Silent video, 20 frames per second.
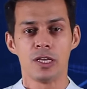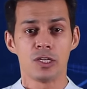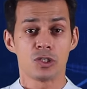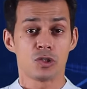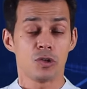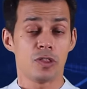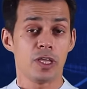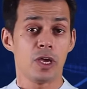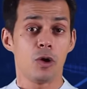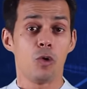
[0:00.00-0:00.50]

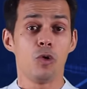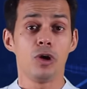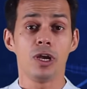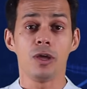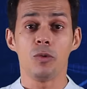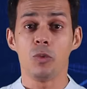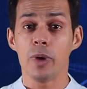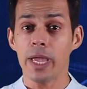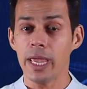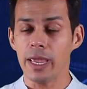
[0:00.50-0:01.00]
So the
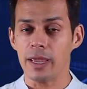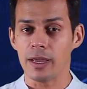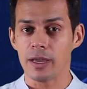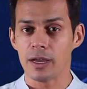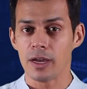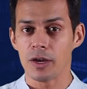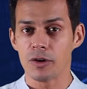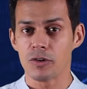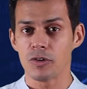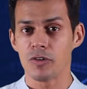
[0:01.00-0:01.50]
only way
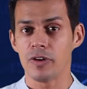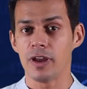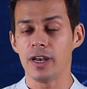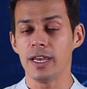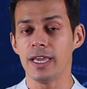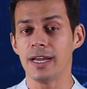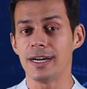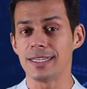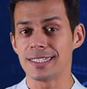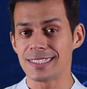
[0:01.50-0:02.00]
to
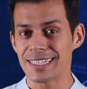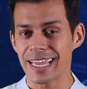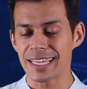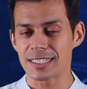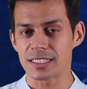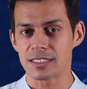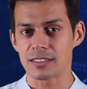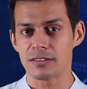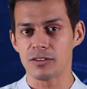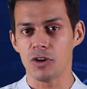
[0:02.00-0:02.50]
really
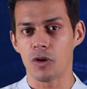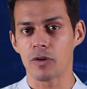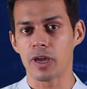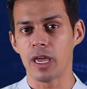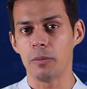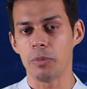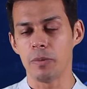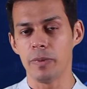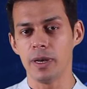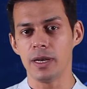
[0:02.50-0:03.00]
assess your
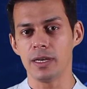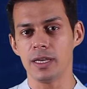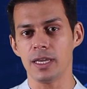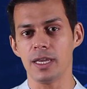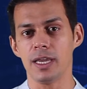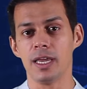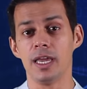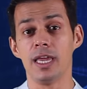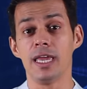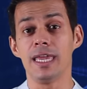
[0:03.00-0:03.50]

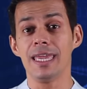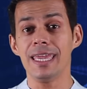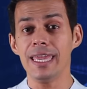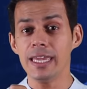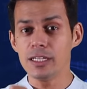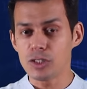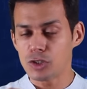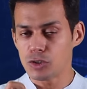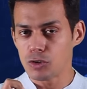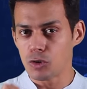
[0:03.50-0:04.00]
capability
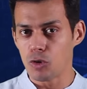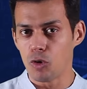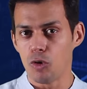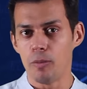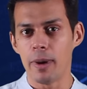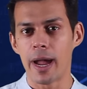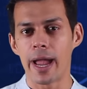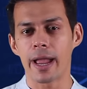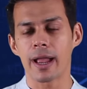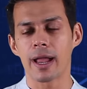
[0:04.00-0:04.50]
is to go
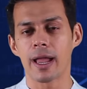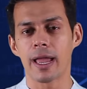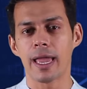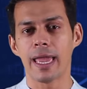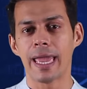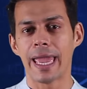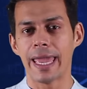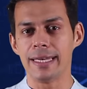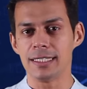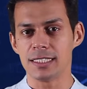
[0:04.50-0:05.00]
back
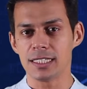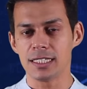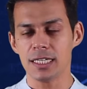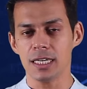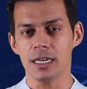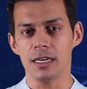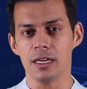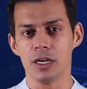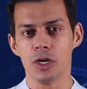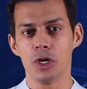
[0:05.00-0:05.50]
and
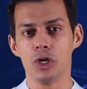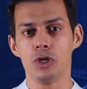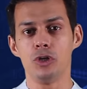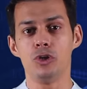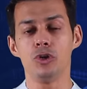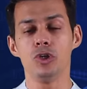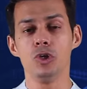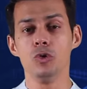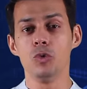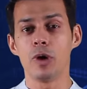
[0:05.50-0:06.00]
see
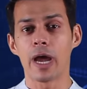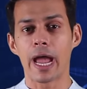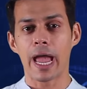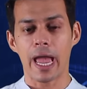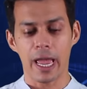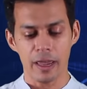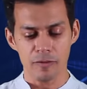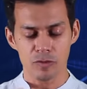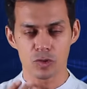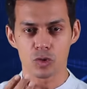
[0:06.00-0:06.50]
do you
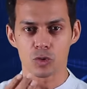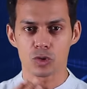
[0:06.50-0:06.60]
have